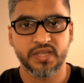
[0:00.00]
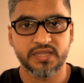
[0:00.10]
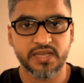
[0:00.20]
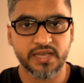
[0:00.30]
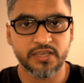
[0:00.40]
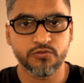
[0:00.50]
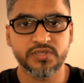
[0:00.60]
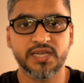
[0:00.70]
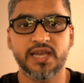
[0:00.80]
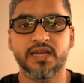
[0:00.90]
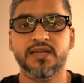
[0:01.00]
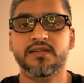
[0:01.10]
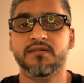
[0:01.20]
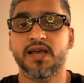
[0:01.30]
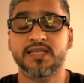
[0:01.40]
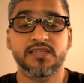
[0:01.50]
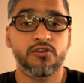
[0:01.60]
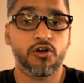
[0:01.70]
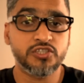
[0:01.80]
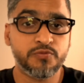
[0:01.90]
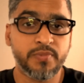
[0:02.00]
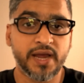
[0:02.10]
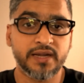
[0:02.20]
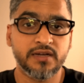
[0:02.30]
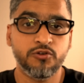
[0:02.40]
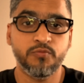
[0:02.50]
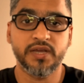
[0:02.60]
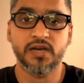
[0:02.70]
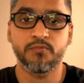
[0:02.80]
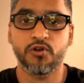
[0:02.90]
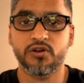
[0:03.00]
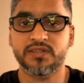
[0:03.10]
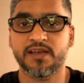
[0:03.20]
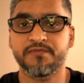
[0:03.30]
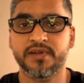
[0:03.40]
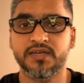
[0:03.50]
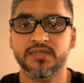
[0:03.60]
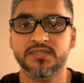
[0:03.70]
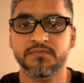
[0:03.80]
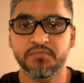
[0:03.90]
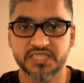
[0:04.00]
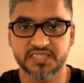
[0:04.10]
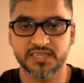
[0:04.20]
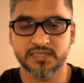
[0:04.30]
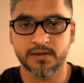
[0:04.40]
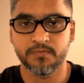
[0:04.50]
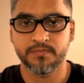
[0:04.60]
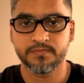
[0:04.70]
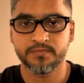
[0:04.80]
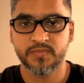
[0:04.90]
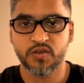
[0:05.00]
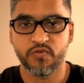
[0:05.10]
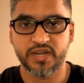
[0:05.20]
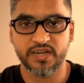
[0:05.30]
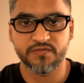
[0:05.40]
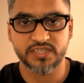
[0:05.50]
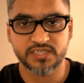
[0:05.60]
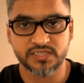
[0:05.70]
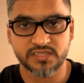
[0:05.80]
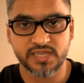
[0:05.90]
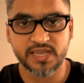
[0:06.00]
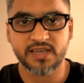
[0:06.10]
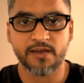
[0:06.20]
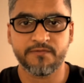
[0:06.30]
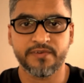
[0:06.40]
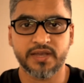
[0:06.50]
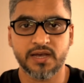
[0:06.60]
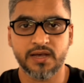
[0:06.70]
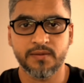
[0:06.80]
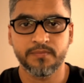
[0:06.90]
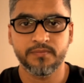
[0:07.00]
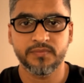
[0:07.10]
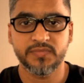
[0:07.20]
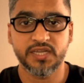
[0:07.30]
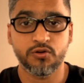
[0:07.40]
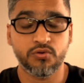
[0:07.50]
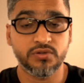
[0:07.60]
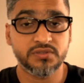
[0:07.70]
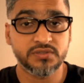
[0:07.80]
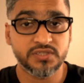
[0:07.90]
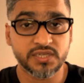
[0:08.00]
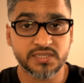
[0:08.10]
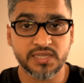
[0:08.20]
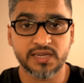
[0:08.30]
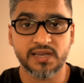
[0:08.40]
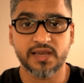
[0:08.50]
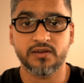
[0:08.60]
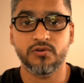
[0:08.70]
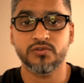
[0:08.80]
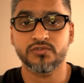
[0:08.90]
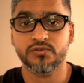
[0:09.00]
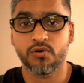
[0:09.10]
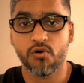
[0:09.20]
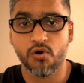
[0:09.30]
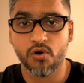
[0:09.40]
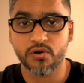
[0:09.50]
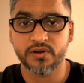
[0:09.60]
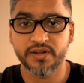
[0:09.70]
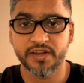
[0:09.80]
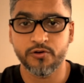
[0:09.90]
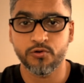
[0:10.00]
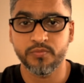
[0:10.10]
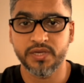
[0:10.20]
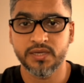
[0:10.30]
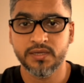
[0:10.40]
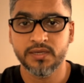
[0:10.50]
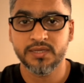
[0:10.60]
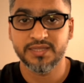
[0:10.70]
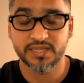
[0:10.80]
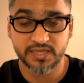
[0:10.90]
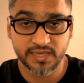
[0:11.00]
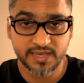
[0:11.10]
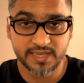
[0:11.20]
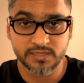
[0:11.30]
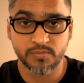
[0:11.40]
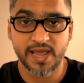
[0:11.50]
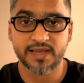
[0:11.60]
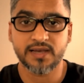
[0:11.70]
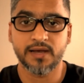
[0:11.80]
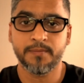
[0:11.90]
They are using it as a launchpad to become North Africa's business hub. When investors think Africa, they don't just think Lagos or Nairobi, they think Casablanca.